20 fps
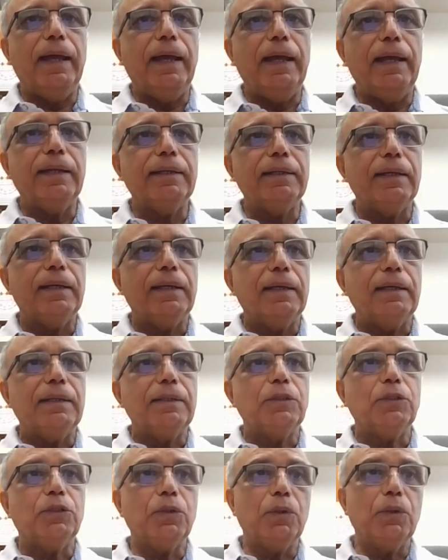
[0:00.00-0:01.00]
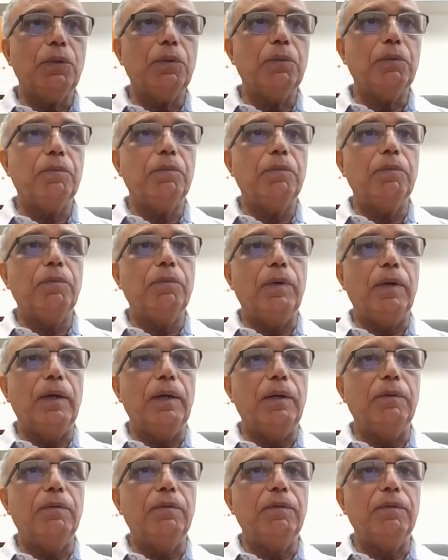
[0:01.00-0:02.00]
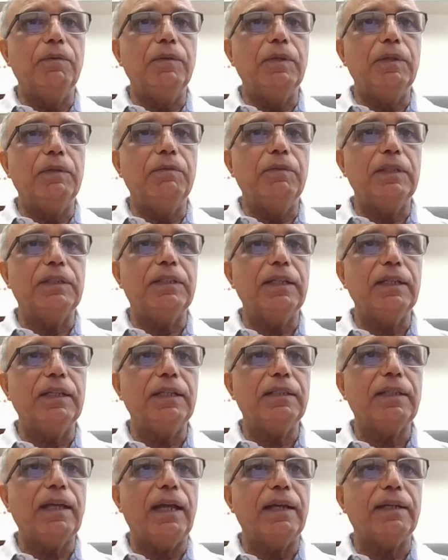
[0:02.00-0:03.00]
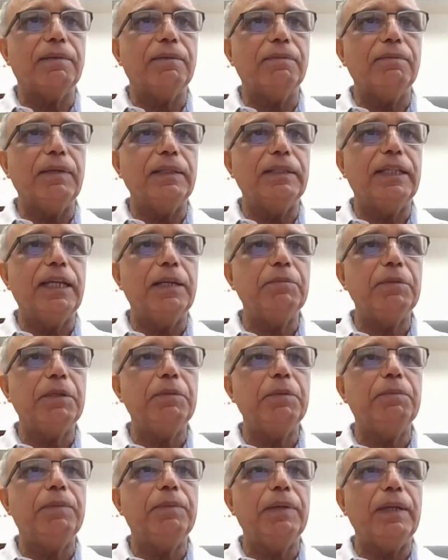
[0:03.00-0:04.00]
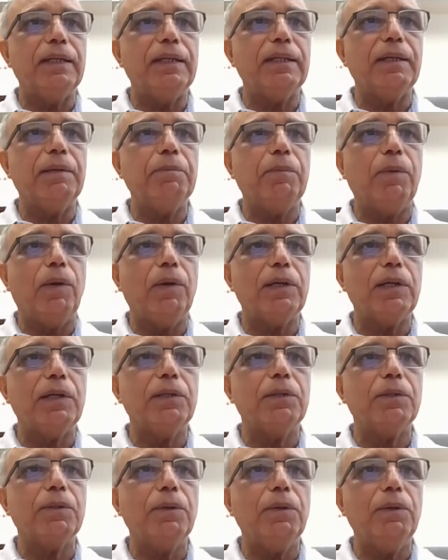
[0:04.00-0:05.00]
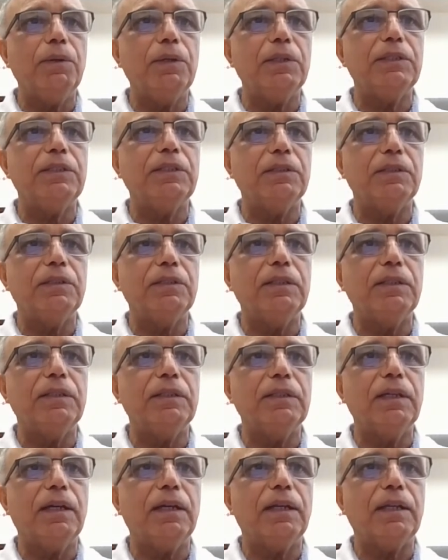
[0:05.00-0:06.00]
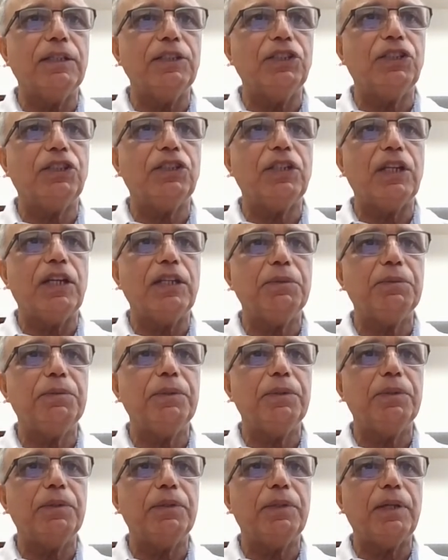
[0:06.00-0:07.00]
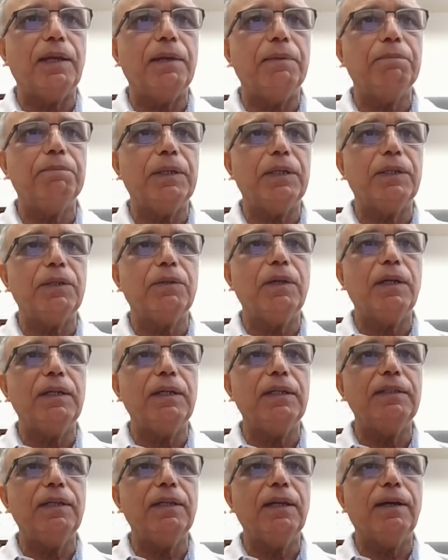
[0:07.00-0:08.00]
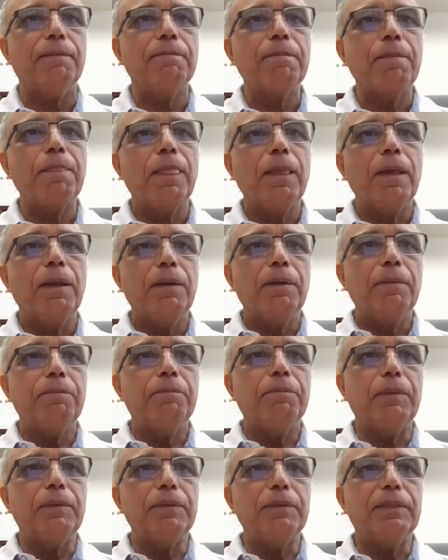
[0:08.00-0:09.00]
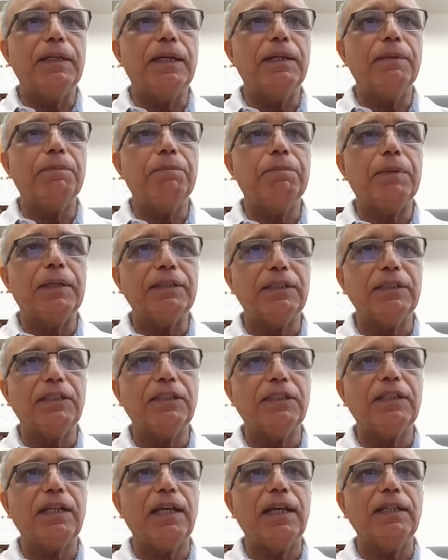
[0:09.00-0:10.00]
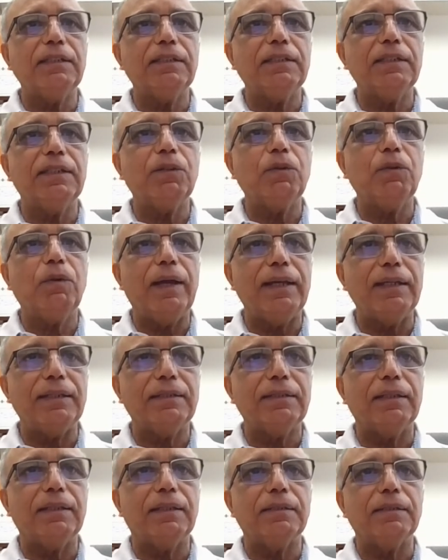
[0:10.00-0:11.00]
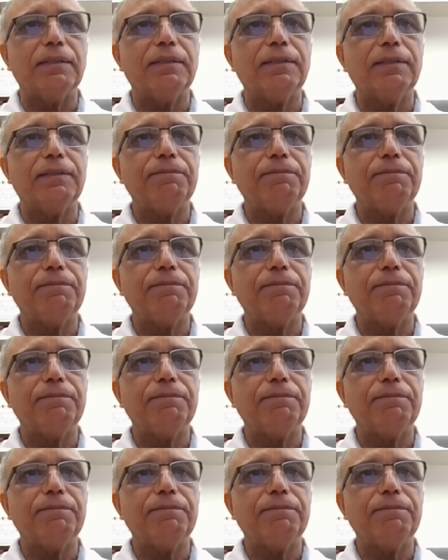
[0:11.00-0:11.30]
And so uh, we think that they may be playing important role in the resistance phenotype, particularly the their persistence in quiescence.